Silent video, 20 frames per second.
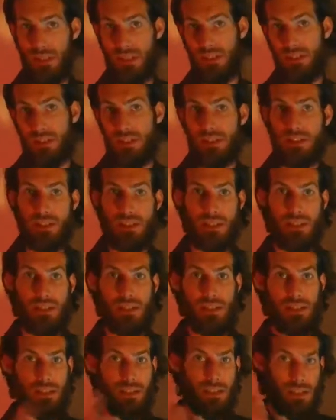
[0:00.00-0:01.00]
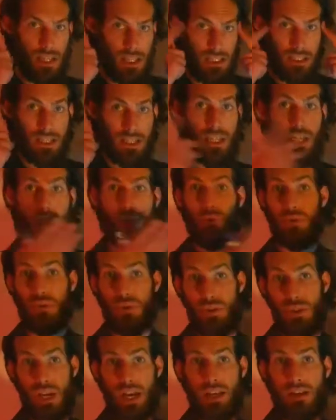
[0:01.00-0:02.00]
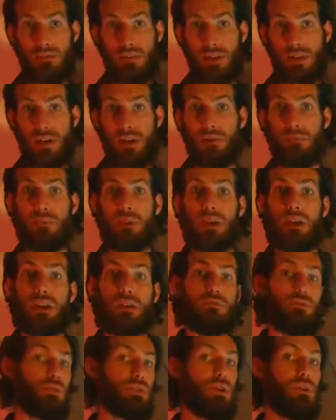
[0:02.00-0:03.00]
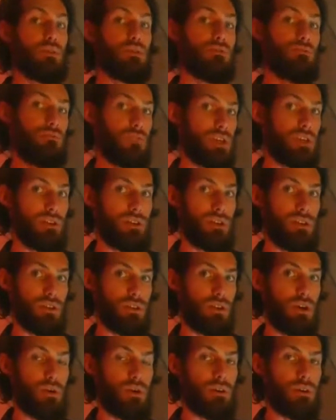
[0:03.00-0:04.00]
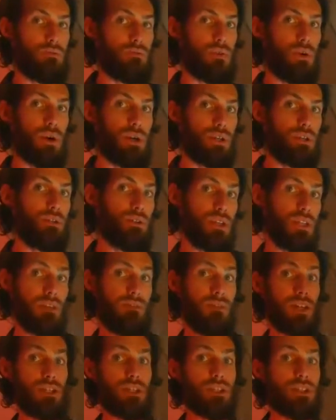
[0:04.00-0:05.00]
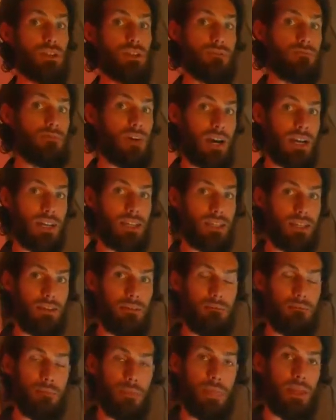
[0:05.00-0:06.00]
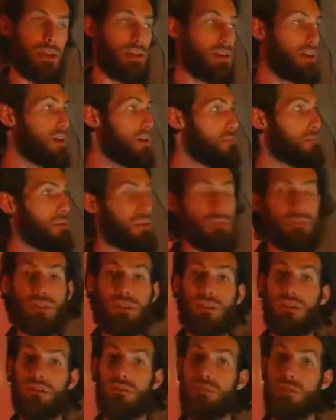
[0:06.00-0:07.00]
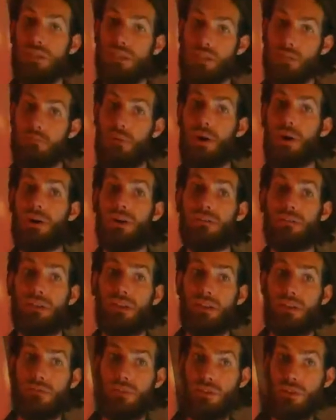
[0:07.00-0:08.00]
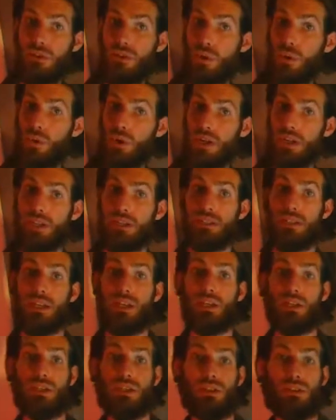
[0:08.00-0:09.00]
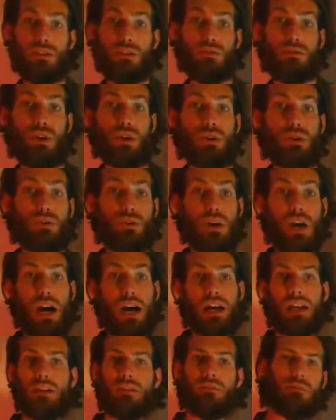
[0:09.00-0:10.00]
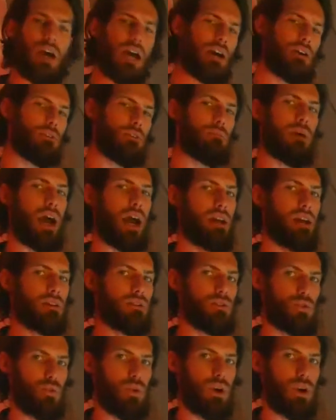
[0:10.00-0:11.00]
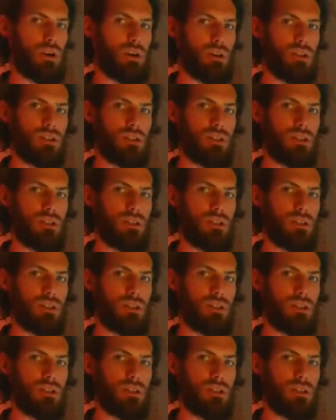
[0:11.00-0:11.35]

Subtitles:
is the intellectual side of it all. If you know the feeling you're going for, you can eventually find it. But if you know this part of it, if you know the organization, you know kind of how the patterns work,